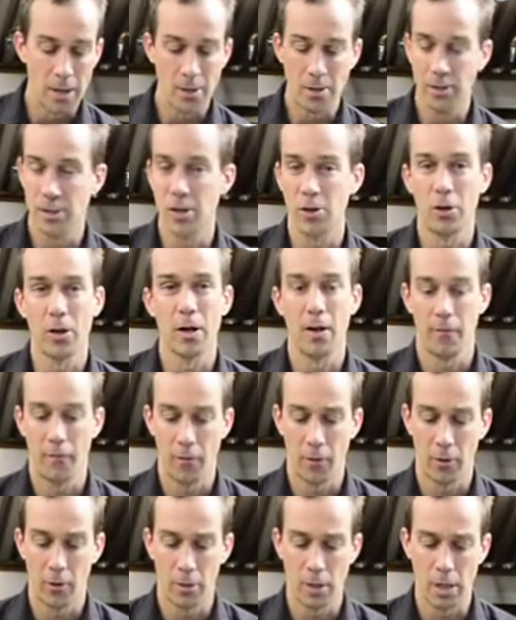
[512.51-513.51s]
You can soak it up
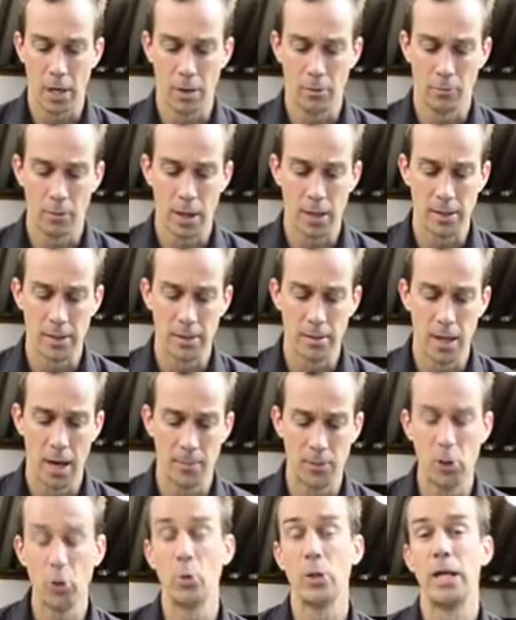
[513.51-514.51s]
for
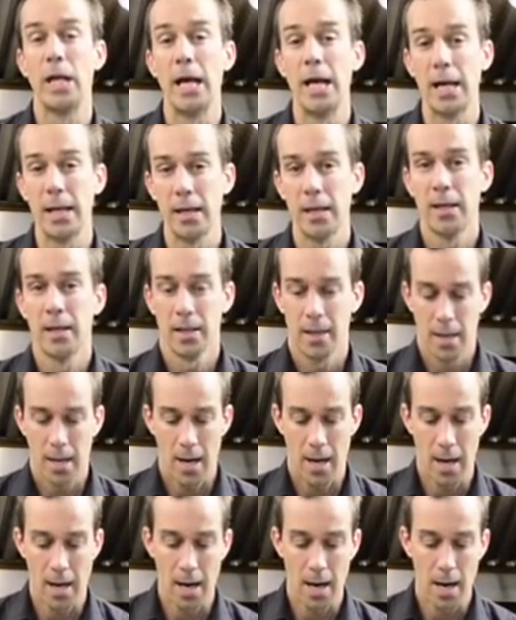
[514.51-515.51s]
up to a day.
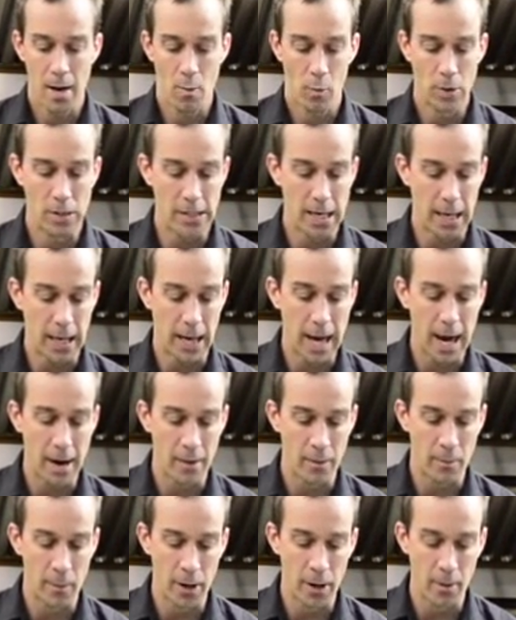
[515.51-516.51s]
We take it out
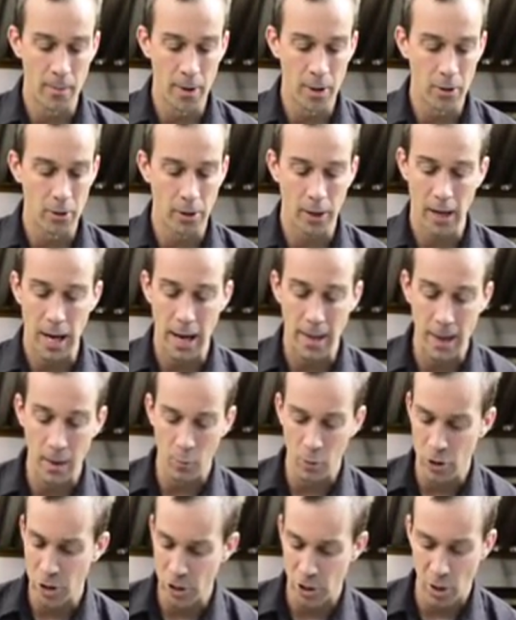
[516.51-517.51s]
of the buttermilk, and
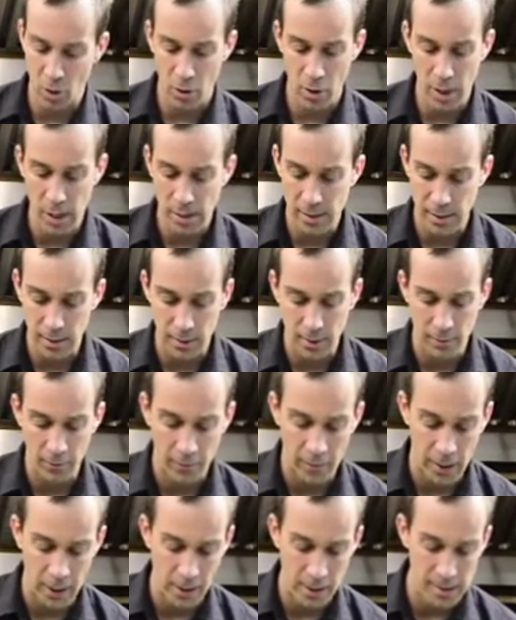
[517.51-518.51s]
then we're just going into
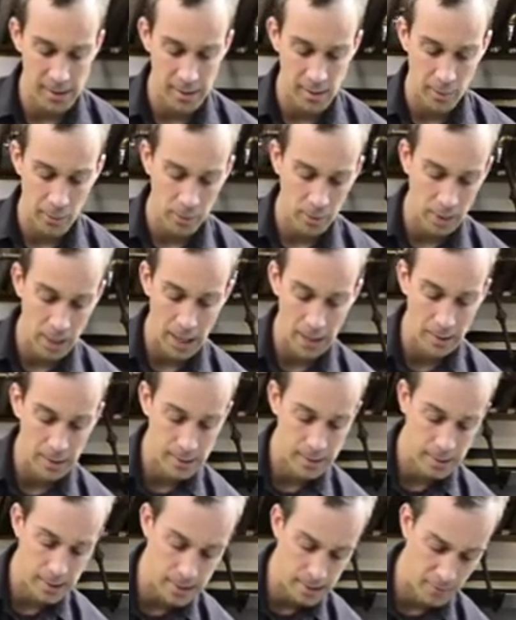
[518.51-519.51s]
very simple,
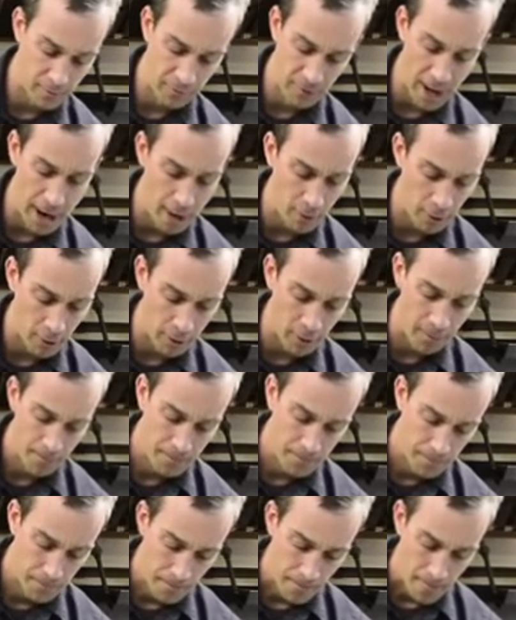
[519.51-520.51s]
lightly seasoned flour,
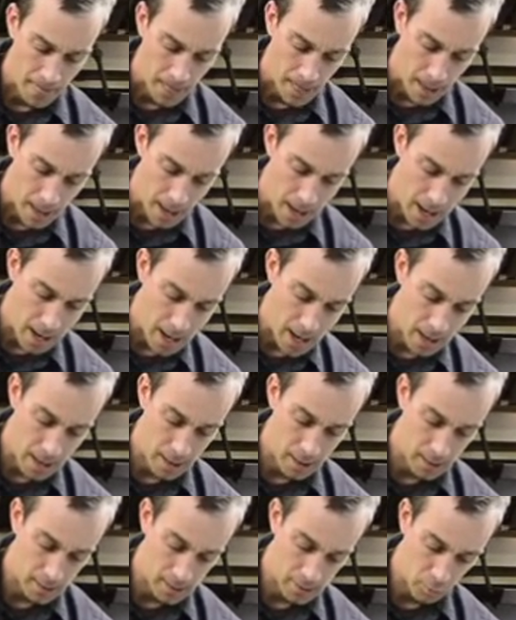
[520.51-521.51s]

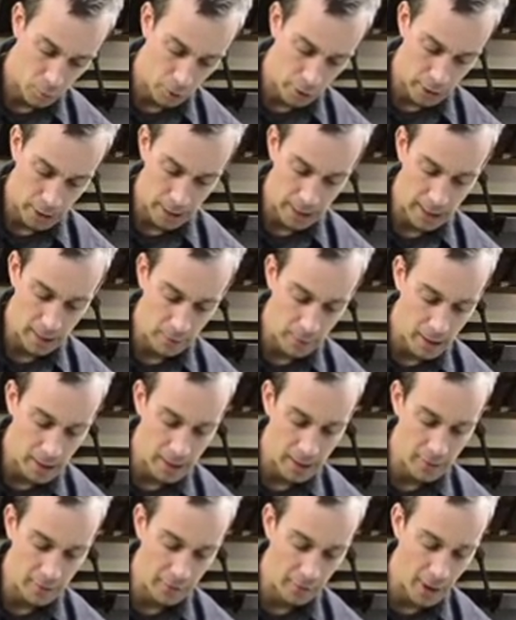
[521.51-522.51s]
and we're going to get
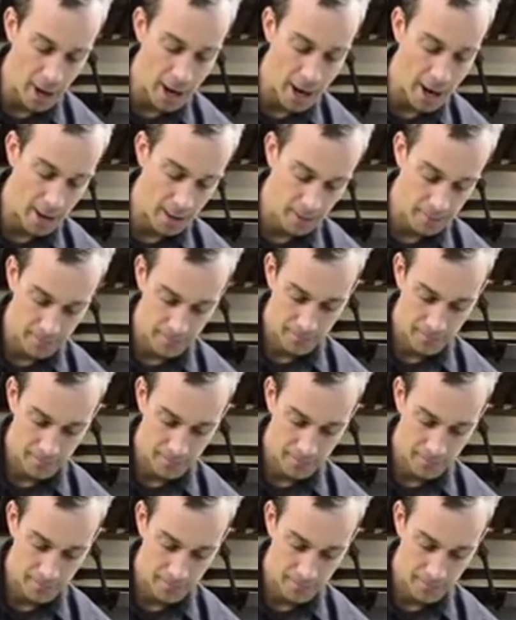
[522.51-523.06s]
ready to fry it.